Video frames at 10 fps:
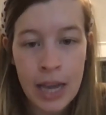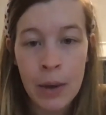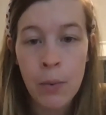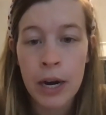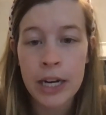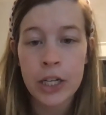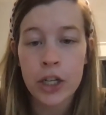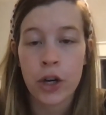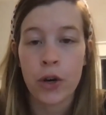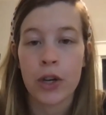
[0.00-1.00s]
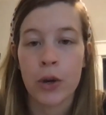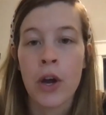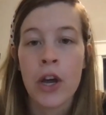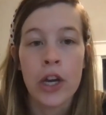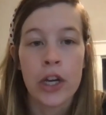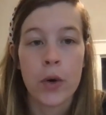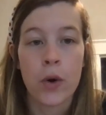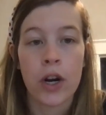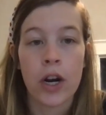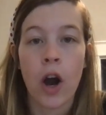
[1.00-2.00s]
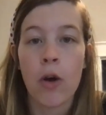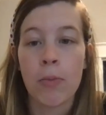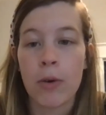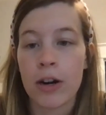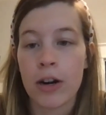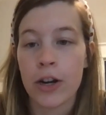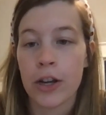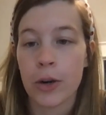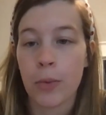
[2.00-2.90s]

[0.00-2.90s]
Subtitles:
I wanted to show you your homework or your